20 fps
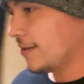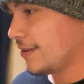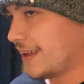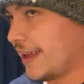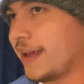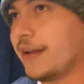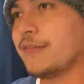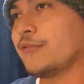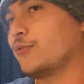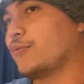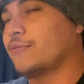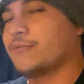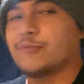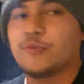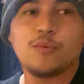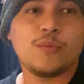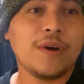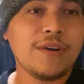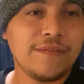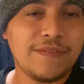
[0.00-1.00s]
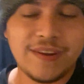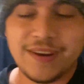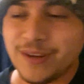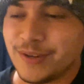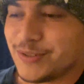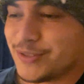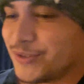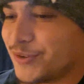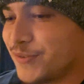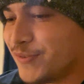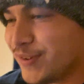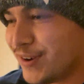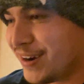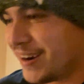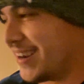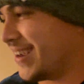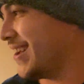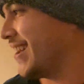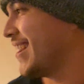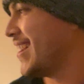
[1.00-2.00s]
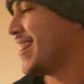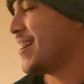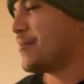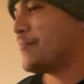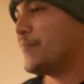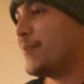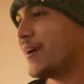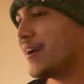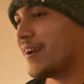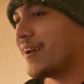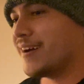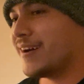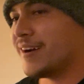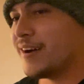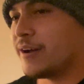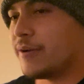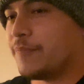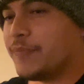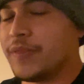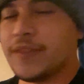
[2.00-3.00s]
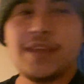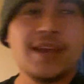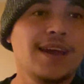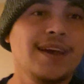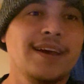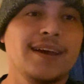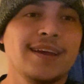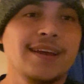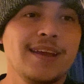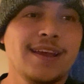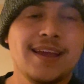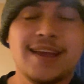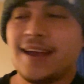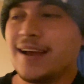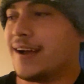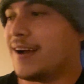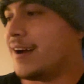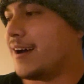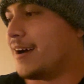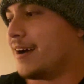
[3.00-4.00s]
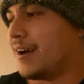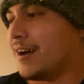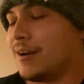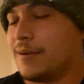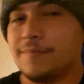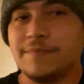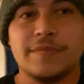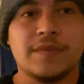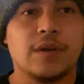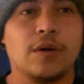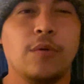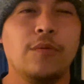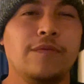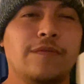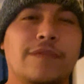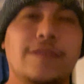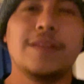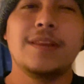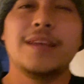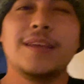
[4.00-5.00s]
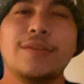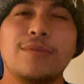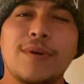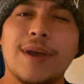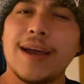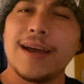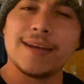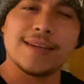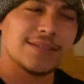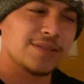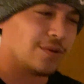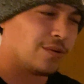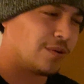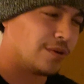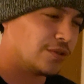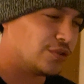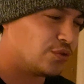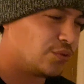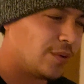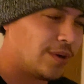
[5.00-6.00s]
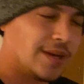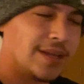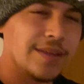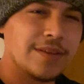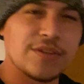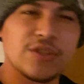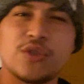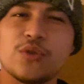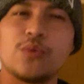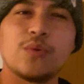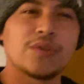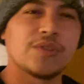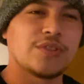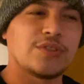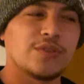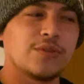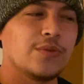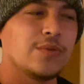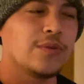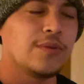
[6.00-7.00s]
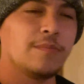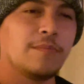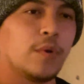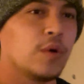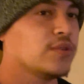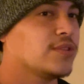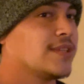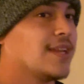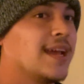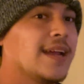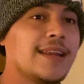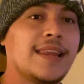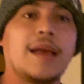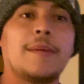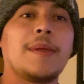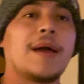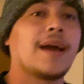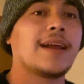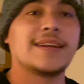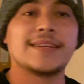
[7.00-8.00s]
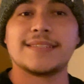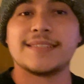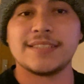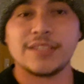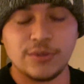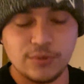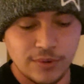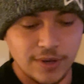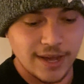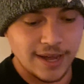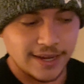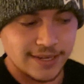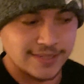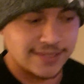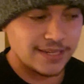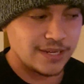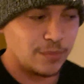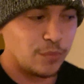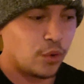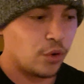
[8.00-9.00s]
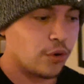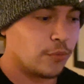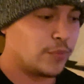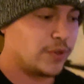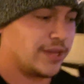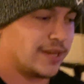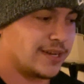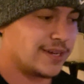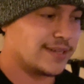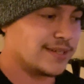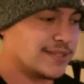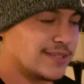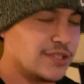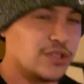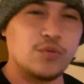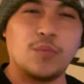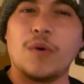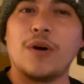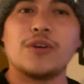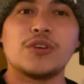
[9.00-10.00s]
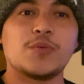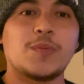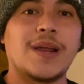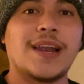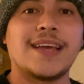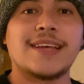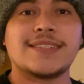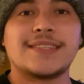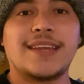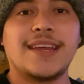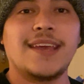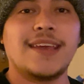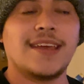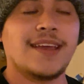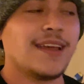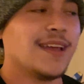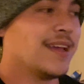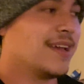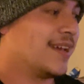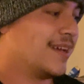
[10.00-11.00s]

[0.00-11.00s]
And one video so far. But yeah. Hopefully you guys are joining the school soon. Most likely I'm not gonna see you guys anymore because tomorrow's my last day.